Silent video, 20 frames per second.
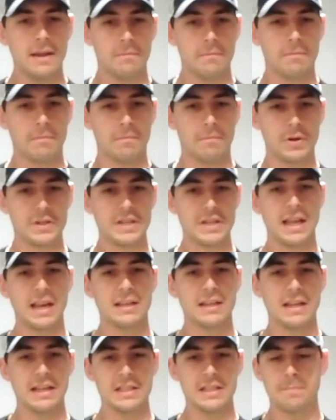
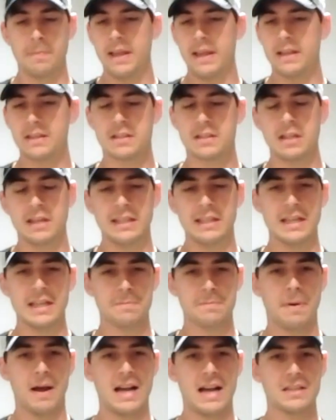present and speak as cleanly
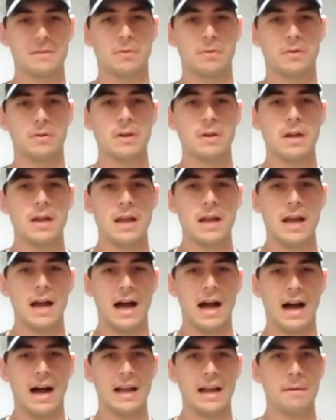as possible.
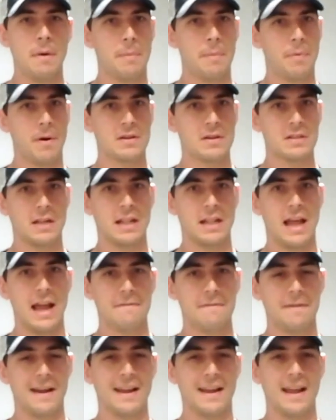In my personal
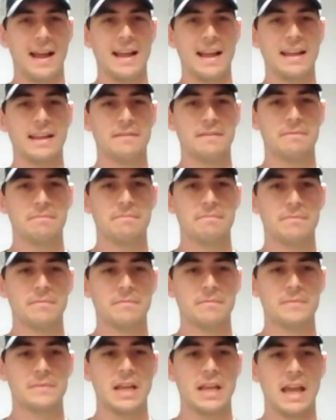life, I
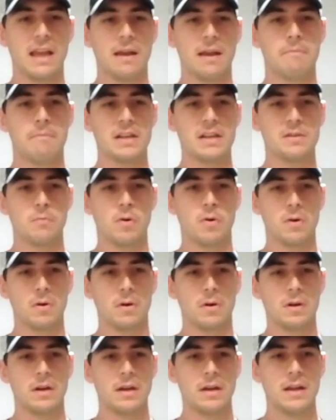take a much
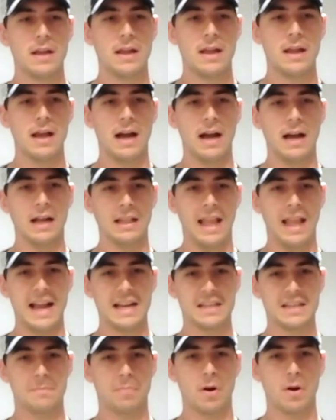more
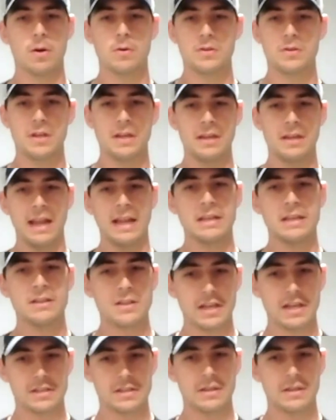lax approach and
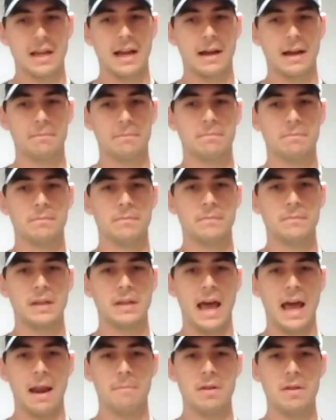just
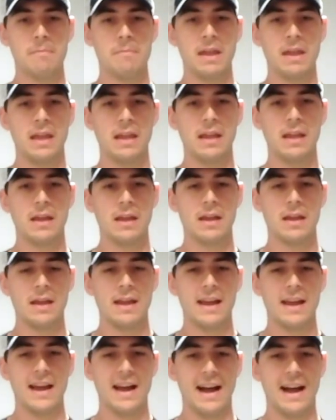kind of be me.
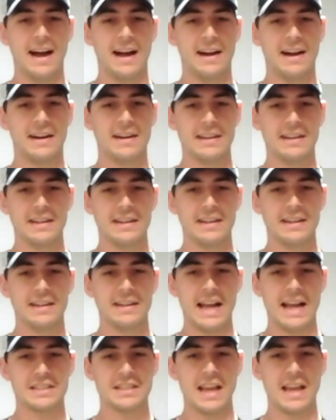
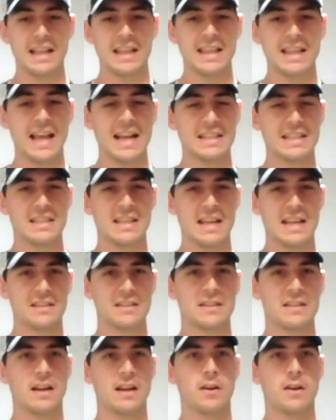Not saying that that's
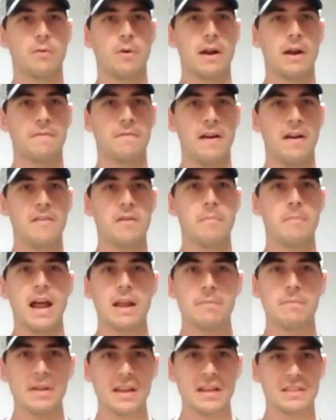necessarily correct for
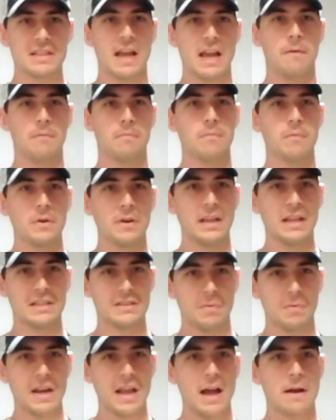everybody, but it's
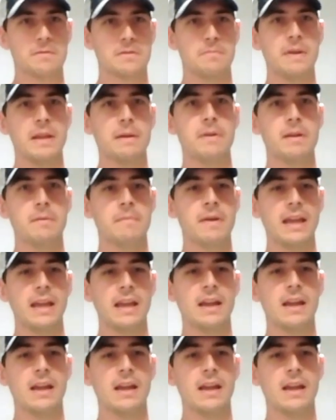what helps me be me.